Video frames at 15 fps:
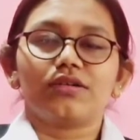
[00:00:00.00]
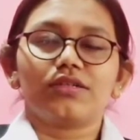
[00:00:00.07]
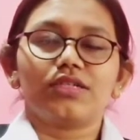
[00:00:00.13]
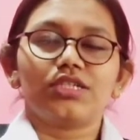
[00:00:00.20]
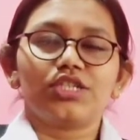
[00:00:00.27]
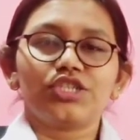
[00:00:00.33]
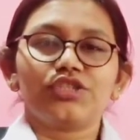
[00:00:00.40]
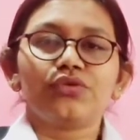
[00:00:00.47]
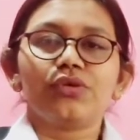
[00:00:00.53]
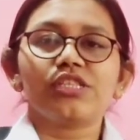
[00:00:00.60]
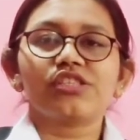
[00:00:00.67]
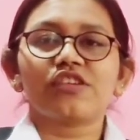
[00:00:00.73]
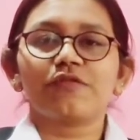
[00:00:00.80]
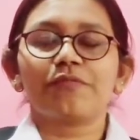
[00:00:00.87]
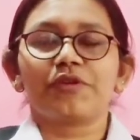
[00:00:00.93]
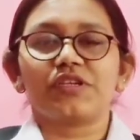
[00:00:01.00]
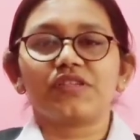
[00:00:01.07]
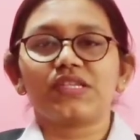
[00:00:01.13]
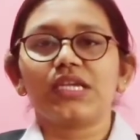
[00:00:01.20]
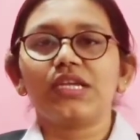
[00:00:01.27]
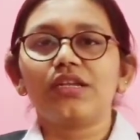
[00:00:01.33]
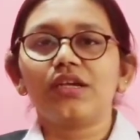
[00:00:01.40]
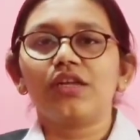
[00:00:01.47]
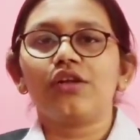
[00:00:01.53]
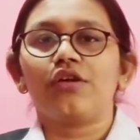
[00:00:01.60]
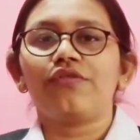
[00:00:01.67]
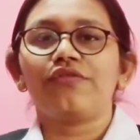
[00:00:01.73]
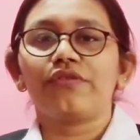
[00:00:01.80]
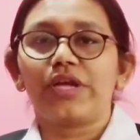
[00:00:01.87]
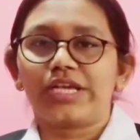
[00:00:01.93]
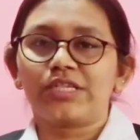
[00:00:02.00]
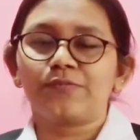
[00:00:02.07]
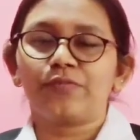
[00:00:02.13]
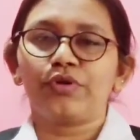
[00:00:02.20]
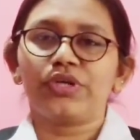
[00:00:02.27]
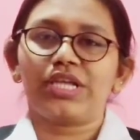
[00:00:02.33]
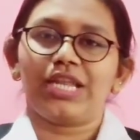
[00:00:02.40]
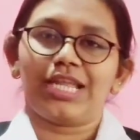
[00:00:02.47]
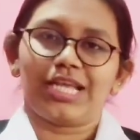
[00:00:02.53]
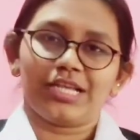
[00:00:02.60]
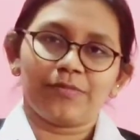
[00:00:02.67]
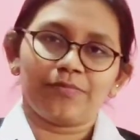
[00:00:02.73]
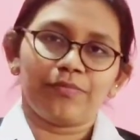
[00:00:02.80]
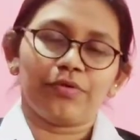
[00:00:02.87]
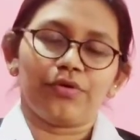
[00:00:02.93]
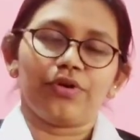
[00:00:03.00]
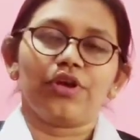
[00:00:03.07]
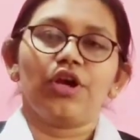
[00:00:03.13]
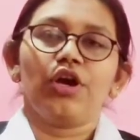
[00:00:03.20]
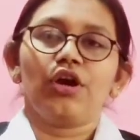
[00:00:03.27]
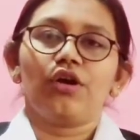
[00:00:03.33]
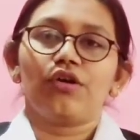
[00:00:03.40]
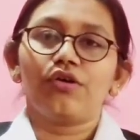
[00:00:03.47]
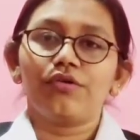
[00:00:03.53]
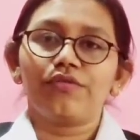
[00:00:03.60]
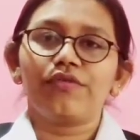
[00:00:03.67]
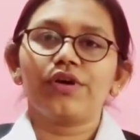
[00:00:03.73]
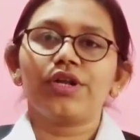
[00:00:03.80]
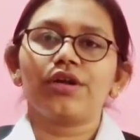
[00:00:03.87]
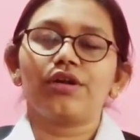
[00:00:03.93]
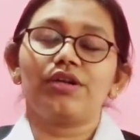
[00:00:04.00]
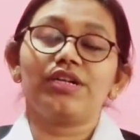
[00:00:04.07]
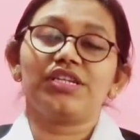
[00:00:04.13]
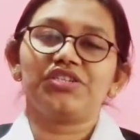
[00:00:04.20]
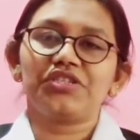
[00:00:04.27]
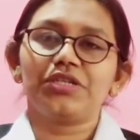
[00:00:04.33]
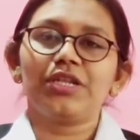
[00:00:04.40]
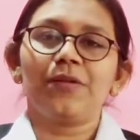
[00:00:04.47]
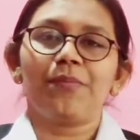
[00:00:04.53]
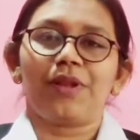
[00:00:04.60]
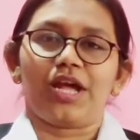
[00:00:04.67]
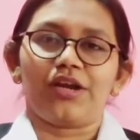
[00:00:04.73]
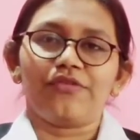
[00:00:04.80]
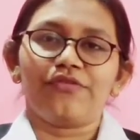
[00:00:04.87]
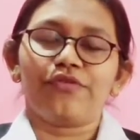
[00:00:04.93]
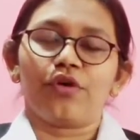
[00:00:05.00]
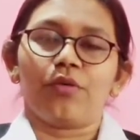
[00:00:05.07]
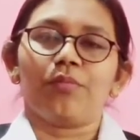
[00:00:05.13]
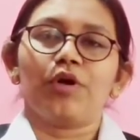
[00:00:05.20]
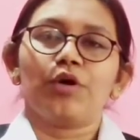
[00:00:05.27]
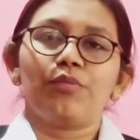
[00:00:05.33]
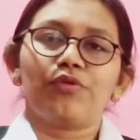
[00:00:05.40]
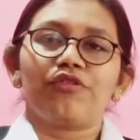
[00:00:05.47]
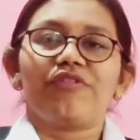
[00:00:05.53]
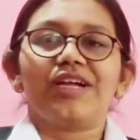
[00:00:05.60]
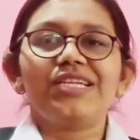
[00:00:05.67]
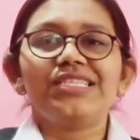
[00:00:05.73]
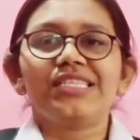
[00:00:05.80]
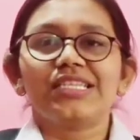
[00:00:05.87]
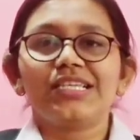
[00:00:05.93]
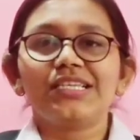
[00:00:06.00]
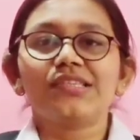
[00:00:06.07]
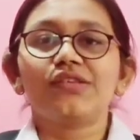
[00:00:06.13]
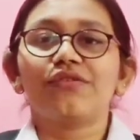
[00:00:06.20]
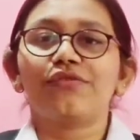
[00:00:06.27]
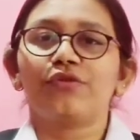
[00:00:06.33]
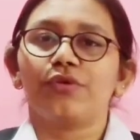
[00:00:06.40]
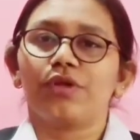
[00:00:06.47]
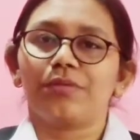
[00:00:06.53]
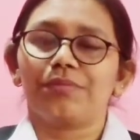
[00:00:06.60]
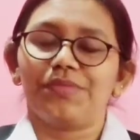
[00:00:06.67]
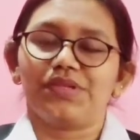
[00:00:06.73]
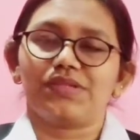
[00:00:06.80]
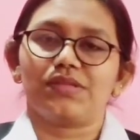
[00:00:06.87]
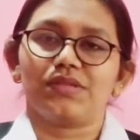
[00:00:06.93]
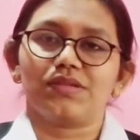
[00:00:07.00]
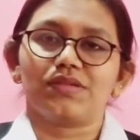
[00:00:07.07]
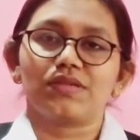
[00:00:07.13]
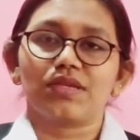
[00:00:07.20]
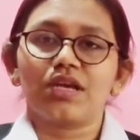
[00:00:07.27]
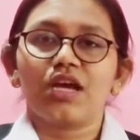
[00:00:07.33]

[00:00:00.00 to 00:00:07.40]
Issuance of procedure of export and import over digital platform provides ease of doing business.